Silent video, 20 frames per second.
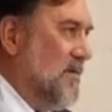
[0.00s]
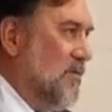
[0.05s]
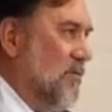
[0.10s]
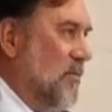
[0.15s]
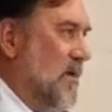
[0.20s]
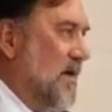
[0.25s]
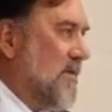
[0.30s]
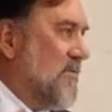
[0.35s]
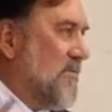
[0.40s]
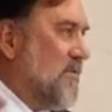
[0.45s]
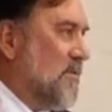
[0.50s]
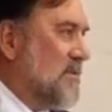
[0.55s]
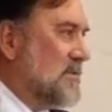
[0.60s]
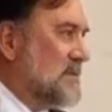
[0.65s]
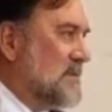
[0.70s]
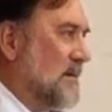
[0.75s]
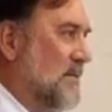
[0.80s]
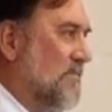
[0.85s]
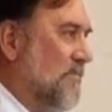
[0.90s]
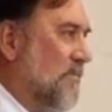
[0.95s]
whoever is
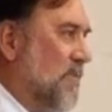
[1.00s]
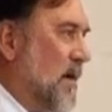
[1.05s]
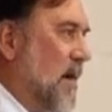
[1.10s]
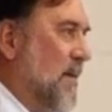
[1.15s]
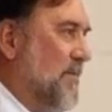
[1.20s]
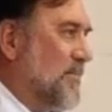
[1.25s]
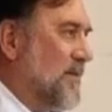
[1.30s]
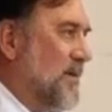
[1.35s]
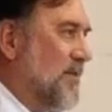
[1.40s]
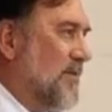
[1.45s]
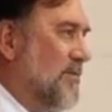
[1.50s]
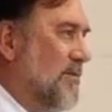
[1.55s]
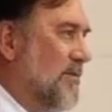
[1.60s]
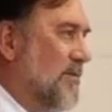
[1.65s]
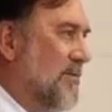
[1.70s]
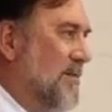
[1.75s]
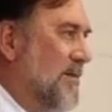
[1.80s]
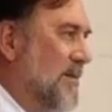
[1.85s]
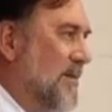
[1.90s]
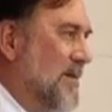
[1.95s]
a
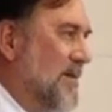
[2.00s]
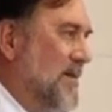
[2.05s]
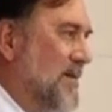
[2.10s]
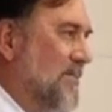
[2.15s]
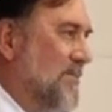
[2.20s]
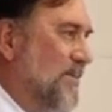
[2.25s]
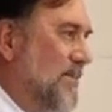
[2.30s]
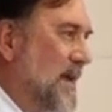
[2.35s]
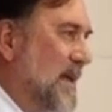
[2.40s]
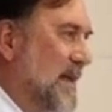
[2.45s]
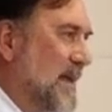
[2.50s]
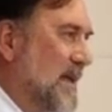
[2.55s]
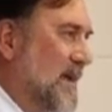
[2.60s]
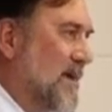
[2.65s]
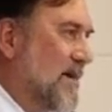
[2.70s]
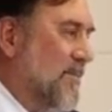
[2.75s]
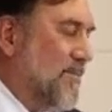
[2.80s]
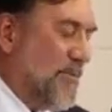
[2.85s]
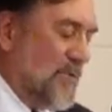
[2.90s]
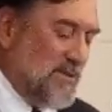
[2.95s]
popular
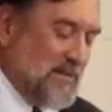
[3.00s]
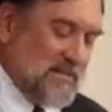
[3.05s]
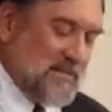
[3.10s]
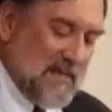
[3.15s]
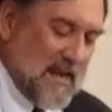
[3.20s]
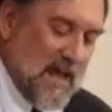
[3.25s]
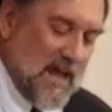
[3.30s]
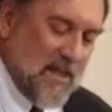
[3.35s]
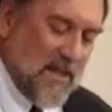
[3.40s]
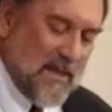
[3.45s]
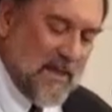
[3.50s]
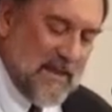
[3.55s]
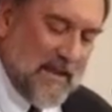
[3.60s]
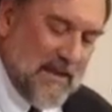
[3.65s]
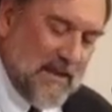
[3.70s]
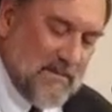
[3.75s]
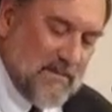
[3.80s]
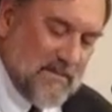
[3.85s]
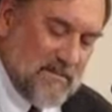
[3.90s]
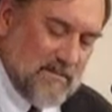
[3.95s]
media
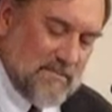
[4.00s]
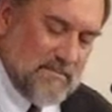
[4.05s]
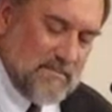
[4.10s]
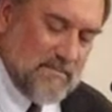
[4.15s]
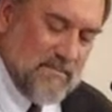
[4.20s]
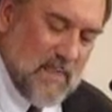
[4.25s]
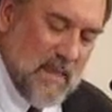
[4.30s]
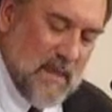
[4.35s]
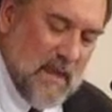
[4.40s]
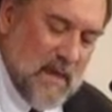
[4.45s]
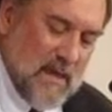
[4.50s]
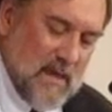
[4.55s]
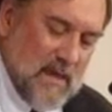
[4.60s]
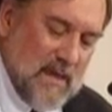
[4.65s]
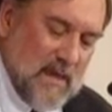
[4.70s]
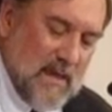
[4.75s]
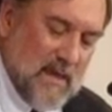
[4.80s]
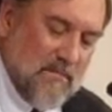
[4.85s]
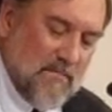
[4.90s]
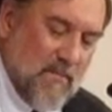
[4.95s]
personality.
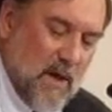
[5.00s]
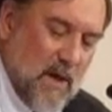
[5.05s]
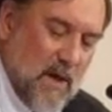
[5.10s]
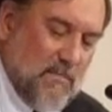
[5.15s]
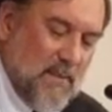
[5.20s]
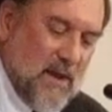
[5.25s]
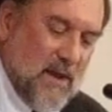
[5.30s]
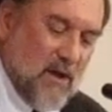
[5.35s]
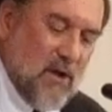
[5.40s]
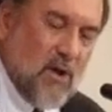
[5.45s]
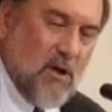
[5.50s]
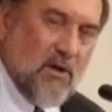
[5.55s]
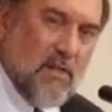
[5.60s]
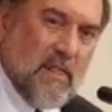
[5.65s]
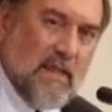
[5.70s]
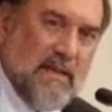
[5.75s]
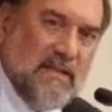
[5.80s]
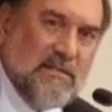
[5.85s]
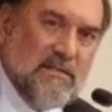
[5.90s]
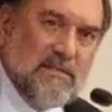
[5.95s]
It might be our
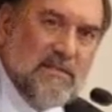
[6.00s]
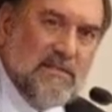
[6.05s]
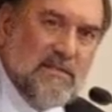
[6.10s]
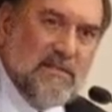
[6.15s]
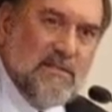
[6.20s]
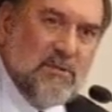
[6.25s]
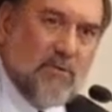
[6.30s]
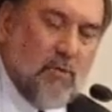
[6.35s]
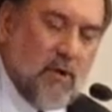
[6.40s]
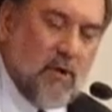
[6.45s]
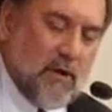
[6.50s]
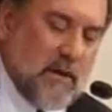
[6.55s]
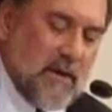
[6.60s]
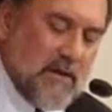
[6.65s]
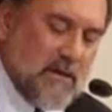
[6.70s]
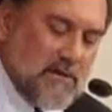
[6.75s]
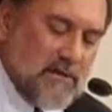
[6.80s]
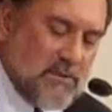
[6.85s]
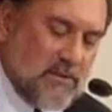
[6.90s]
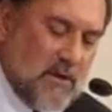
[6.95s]
allegiance to our
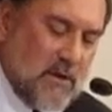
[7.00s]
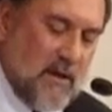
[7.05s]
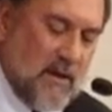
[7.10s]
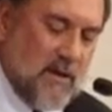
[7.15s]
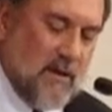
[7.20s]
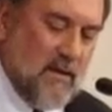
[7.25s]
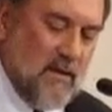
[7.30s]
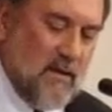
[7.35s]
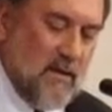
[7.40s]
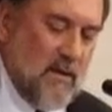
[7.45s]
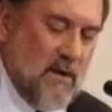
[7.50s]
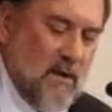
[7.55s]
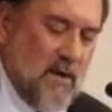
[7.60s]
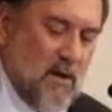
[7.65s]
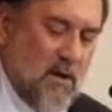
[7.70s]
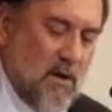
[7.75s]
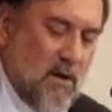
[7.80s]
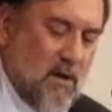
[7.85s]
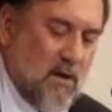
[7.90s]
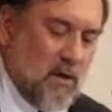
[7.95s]
country,
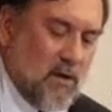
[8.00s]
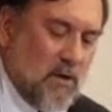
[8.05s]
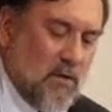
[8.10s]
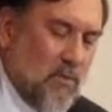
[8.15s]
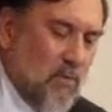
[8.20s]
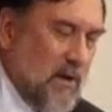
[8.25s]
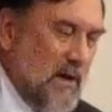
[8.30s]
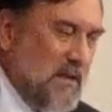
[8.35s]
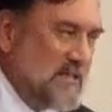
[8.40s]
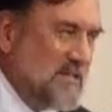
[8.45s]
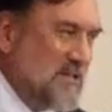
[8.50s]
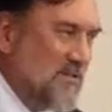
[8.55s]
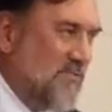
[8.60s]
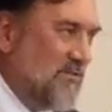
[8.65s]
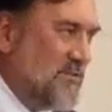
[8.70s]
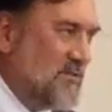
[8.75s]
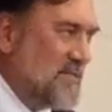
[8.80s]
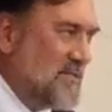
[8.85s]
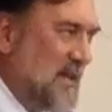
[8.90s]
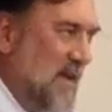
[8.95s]
or the quest
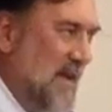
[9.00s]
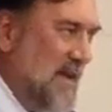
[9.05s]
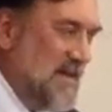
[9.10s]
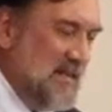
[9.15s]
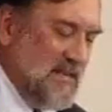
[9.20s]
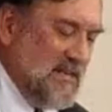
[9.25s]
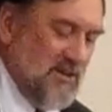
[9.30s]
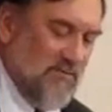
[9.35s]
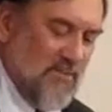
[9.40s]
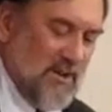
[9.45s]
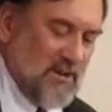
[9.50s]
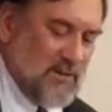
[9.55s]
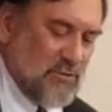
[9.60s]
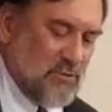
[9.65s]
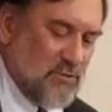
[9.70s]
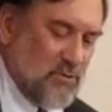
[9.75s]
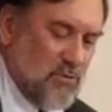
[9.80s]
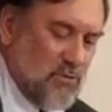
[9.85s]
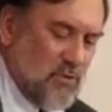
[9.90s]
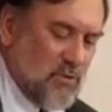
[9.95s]
for scientific
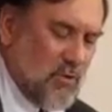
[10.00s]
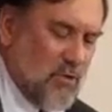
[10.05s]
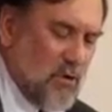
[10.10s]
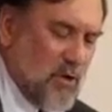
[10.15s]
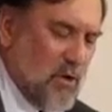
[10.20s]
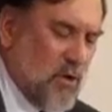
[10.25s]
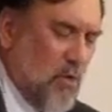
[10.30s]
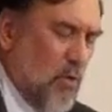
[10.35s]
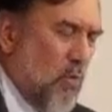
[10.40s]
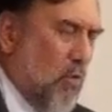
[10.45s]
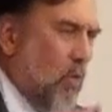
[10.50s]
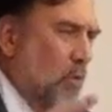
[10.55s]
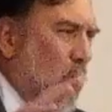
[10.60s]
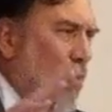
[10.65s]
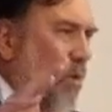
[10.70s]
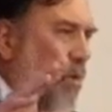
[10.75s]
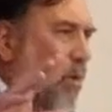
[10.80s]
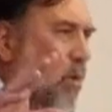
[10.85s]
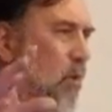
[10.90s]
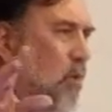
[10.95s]
truth, or a
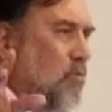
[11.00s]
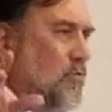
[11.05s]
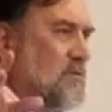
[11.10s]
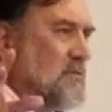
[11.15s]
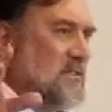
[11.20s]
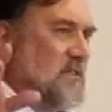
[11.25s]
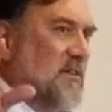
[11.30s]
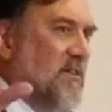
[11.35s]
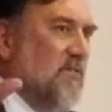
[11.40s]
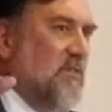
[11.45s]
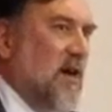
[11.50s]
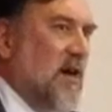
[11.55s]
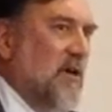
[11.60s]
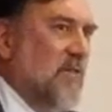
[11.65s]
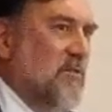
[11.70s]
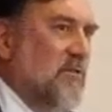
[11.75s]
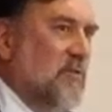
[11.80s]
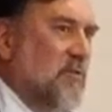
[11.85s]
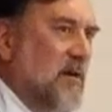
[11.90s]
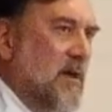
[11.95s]
whole host of
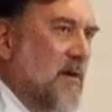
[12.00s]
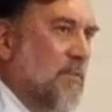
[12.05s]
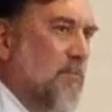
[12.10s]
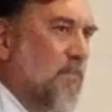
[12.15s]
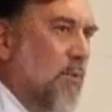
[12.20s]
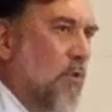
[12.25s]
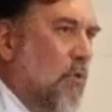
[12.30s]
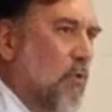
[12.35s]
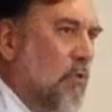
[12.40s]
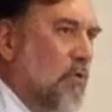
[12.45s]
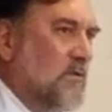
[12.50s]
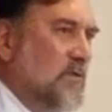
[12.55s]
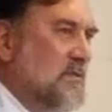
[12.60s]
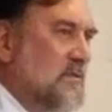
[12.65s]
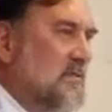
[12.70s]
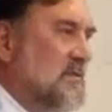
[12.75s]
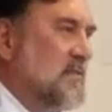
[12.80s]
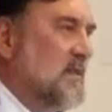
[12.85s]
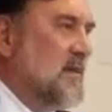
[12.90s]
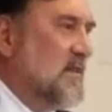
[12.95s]
other
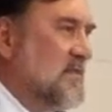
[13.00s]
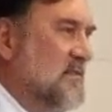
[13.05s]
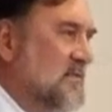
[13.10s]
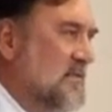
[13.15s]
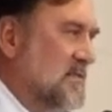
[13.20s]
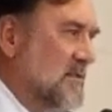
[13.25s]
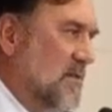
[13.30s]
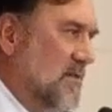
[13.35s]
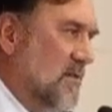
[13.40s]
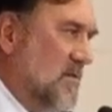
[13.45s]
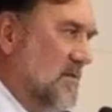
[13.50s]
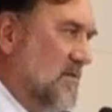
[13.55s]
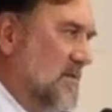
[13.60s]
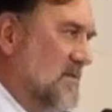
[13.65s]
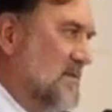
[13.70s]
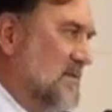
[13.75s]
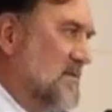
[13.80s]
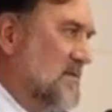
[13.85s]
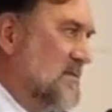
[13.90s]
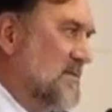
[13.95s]
important
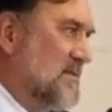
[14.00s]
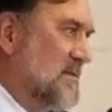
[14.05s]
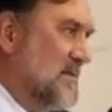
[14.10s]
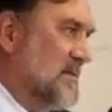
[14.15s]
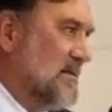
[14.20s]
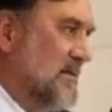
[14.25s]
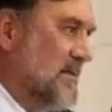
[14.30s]
concerns.